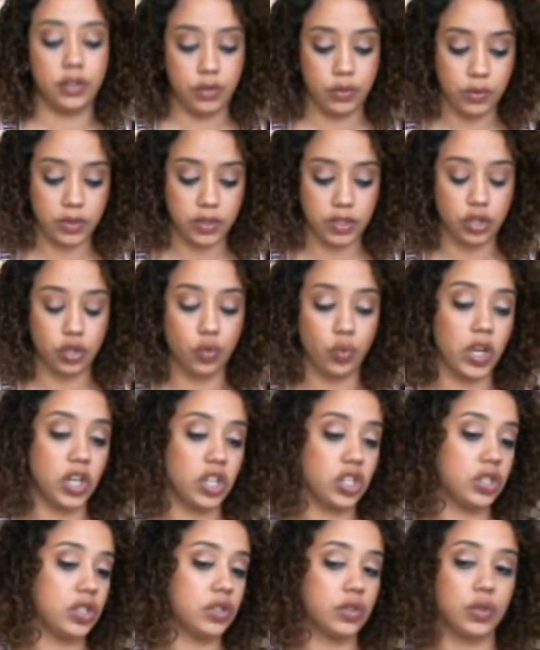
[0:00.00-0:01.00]
two
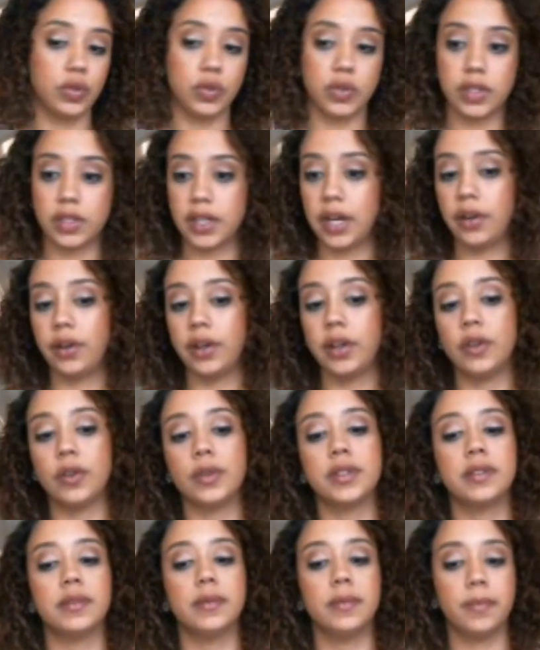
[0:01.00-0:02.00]
situations, two
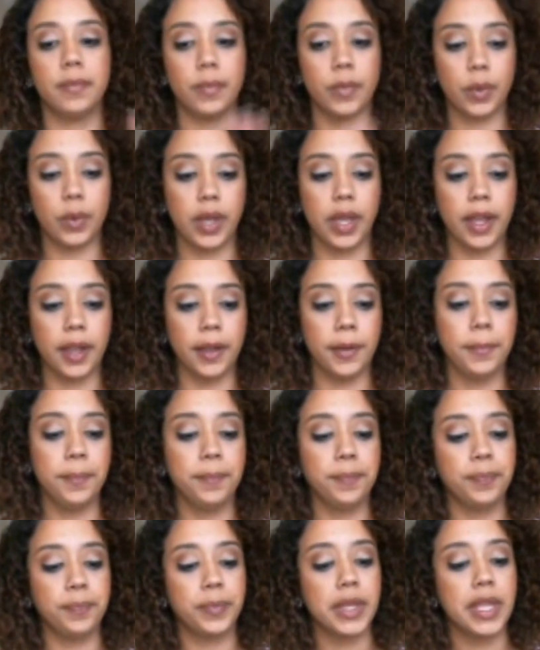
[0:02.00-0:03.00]
scenarios, okay?
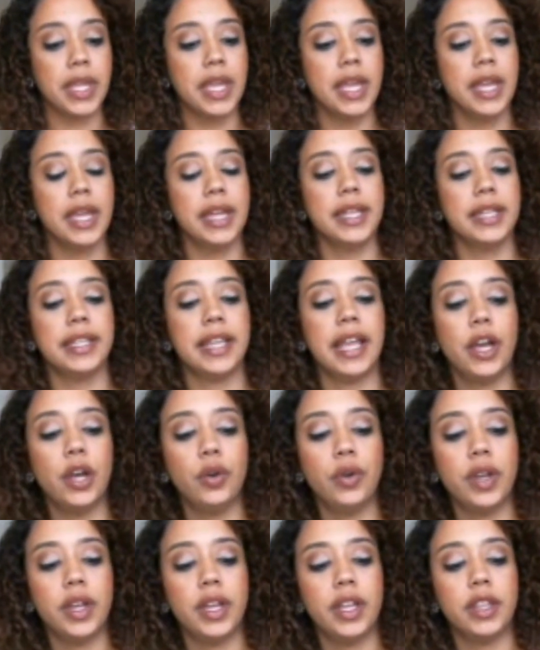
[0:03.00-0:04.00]

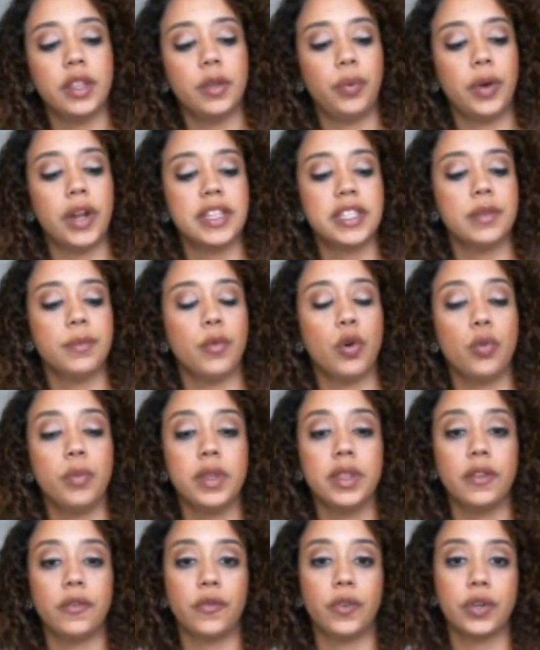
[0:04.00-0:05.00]
Now, in the present moment,
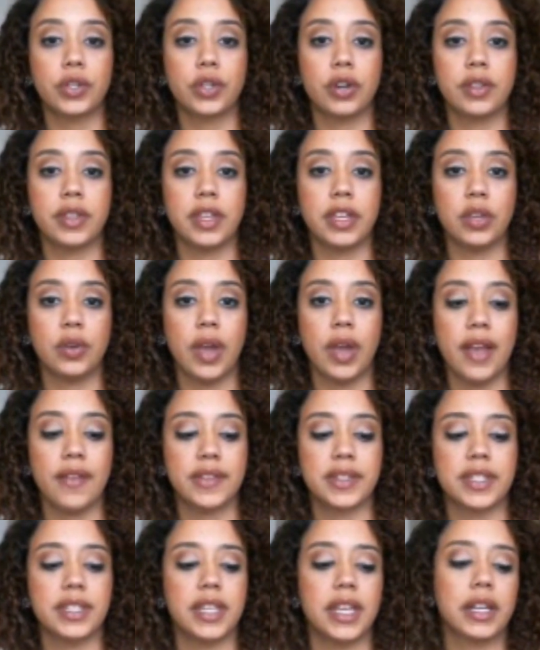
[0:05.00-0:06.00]
the first card that you have is
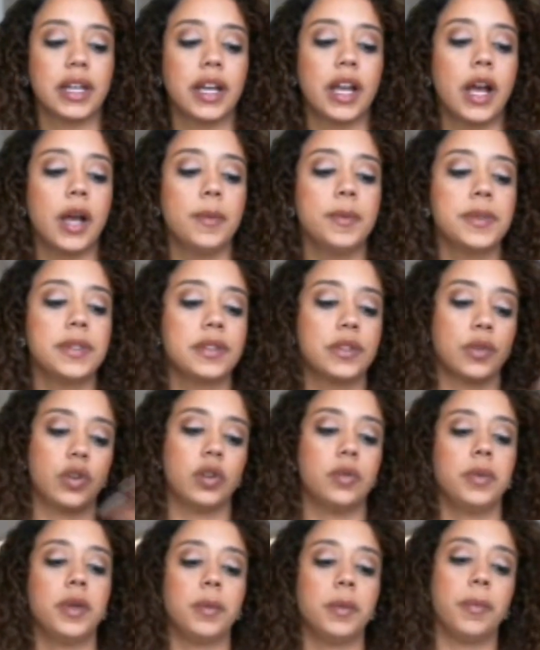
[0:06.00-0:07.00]
the Knight of Cups, so it
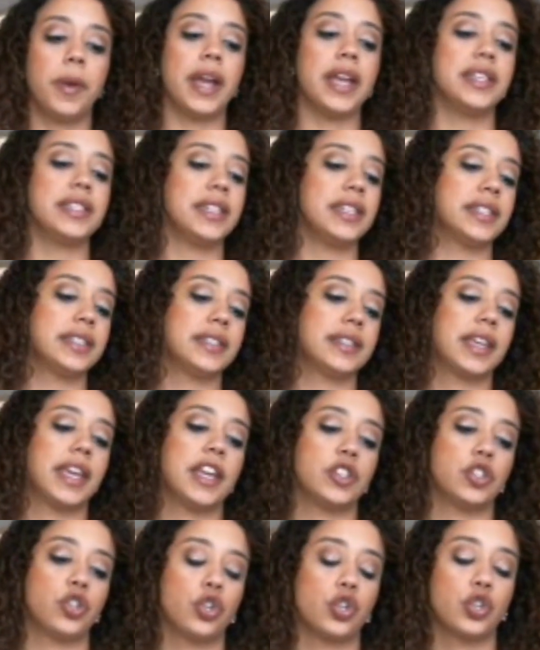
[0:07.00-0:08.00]
could be a Pisces,
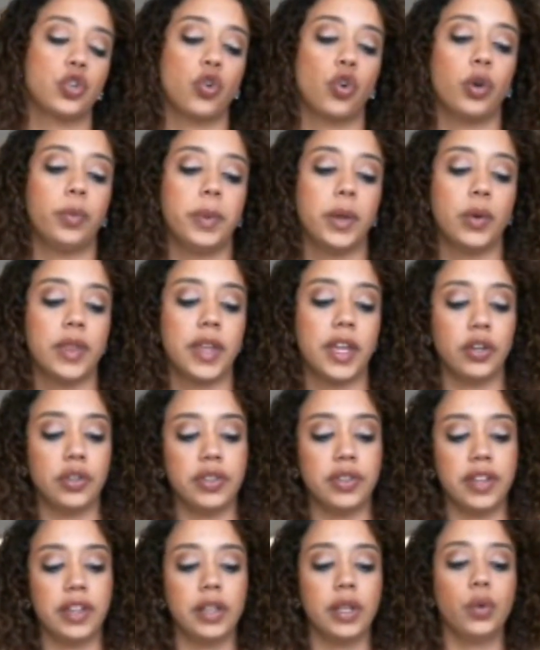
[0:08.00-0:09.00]
Cancer, Scorpio that you're
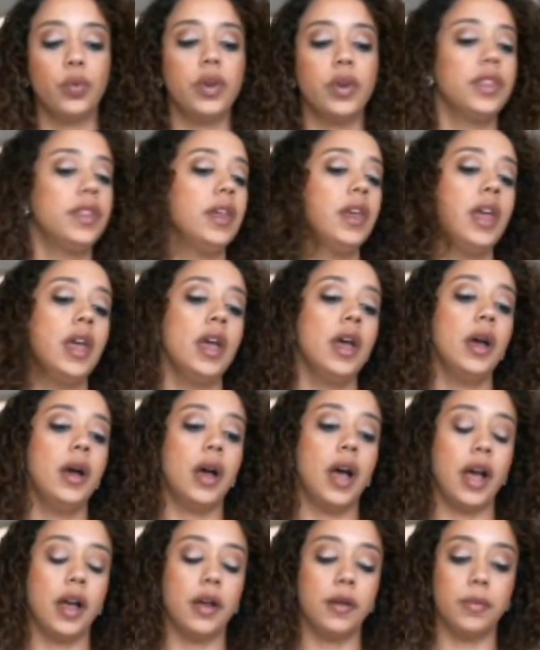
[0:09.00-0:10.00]
dealing with.
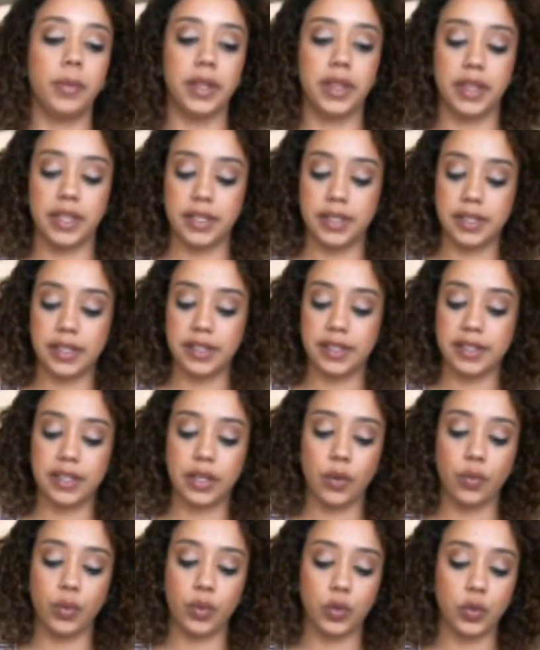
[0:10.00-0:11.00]
But this is
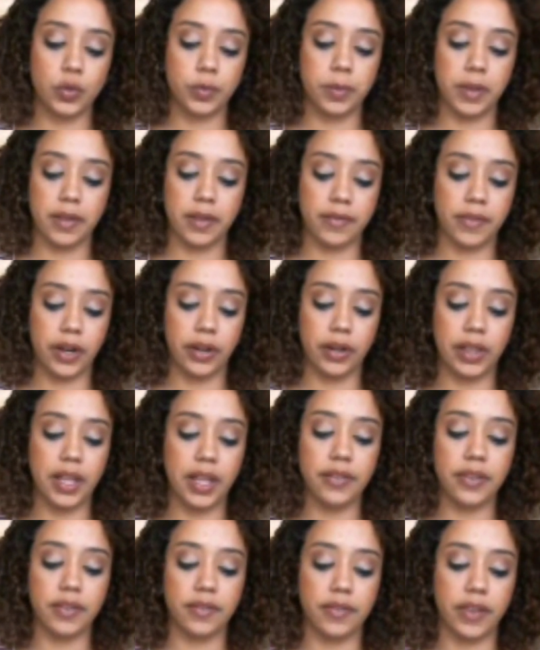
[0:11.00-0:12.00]
someone who's being very
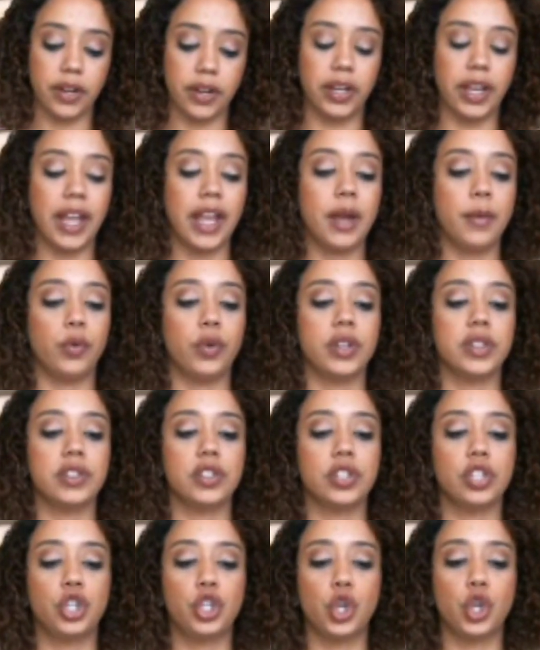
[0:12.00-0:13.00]
loving, very amorous,
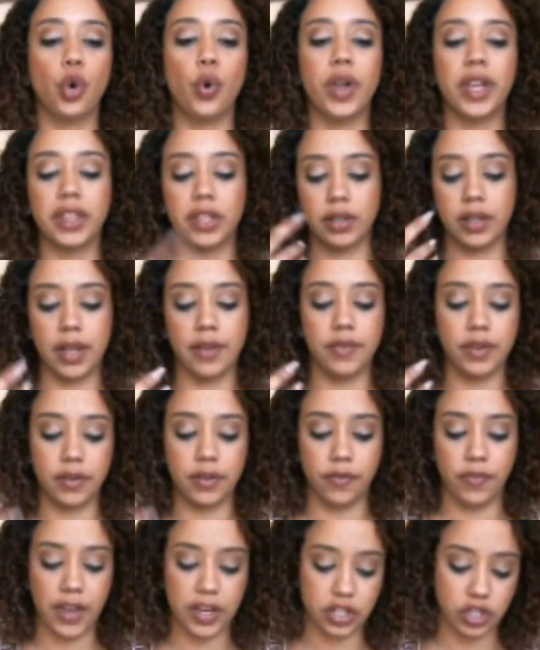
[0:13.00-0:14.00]
showing their love and
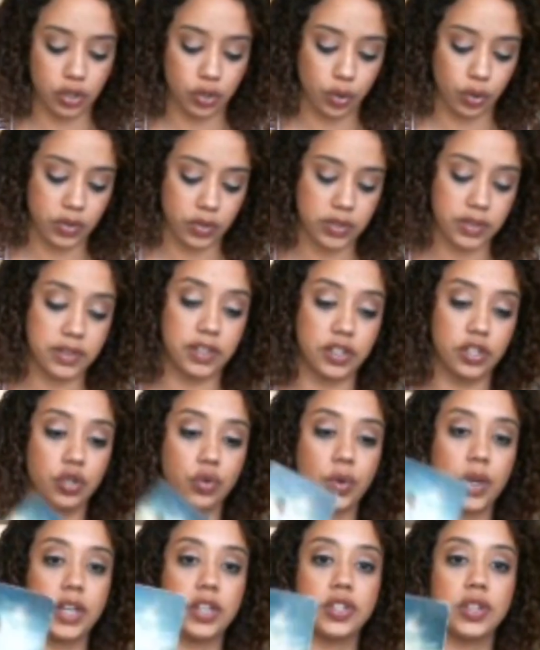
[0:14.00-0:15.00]
affection towards a
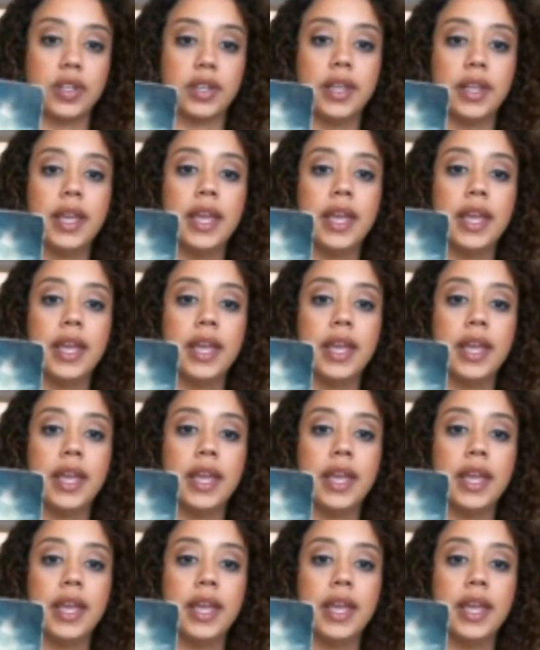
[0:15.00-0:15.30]
situation.